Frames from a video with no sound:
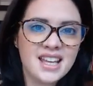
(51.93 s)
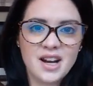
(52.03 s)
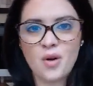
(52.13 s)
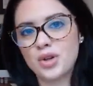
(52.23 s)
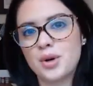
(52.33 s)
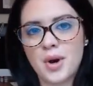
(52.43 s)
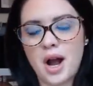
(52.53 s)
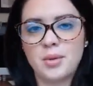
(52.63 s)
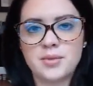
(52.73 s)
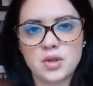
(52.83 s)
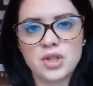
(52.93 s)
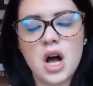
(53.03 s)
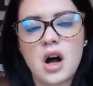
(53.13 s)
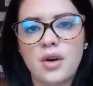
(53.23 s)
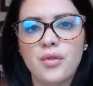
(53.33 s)
all your problems are
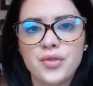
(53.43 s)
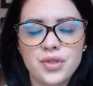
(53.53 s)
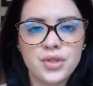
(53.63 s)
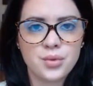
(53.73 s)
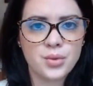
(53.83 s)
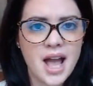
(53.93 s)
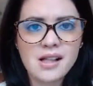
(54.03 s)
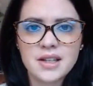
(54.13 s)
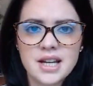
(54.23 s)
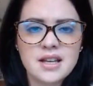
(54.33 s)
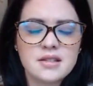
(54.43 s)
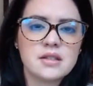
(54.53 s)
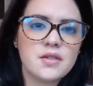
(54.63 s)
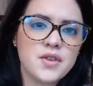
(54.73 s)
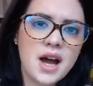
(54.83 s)
solved. The reality is
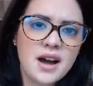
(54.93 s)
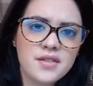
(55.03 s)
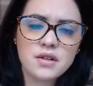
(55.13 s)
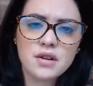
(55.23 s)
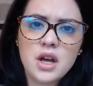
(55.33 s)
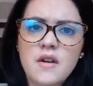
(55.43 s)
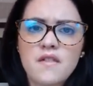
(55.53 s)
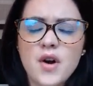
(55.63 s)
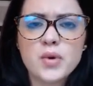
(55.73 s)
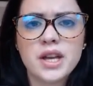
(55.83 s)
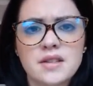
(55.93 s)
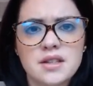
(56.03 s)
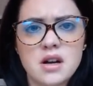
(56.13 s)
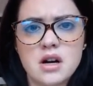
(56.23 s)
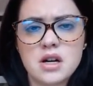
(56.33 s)
if you haven't focused
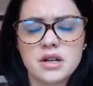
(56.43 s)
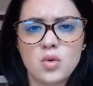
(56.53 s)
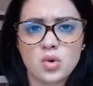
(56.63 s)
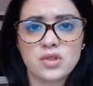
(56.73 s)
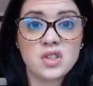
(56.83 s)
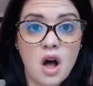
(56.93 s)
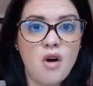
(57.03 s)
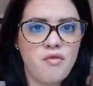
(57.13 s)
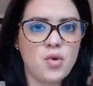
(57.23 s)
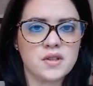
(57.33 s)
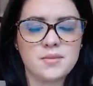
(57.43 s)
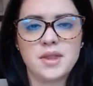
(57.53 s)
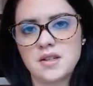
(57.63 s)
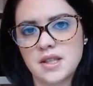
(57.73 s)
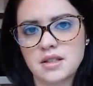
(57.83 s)
on or solved for some of
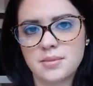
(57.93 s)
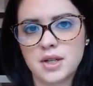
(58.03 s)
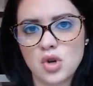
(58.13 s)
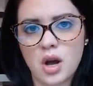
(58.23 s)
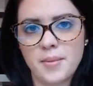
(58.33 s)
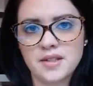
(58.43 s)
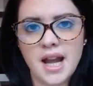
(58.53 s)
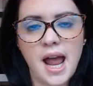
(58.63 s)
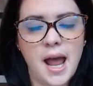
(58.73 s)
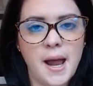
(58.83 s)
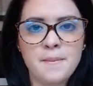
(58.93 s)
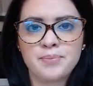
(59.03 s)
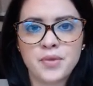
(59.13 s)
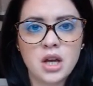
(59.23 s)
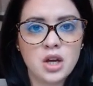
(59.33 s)
these things I'm going to talk about today,
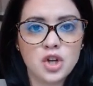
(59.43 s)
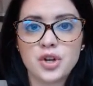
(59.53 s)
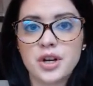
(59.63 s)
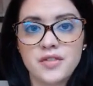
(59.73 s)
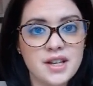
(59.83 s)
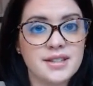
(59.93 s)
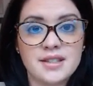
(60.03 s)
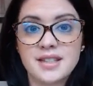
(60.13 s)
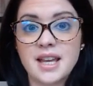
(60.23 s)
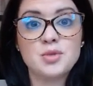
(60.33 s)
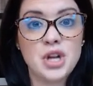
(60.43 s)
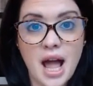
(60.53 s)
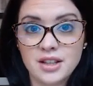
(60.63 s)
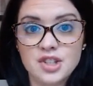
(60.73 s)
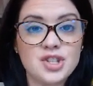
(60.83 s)
you're going to face the same
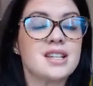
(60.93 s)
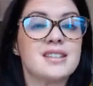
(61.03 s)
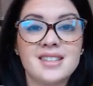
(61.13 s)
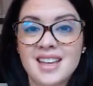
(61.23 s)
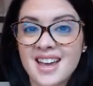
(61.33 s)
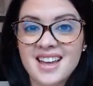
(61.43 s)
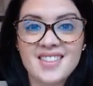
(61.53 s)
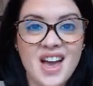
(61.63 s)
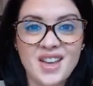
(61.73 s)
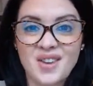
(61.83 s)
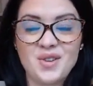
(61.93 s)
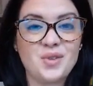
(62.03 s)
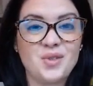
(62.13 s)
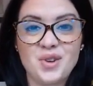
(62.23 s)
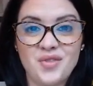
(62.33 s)
challenges that
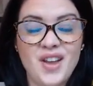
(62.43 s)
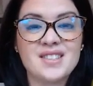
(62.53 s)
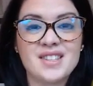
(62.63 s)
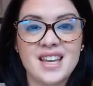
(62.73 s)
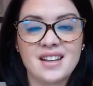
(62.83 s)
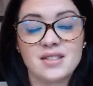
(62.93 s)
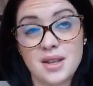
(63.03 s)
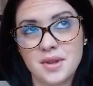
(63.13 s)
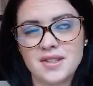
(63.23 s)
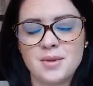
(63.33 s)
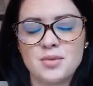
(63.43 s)
you're facing, some of the same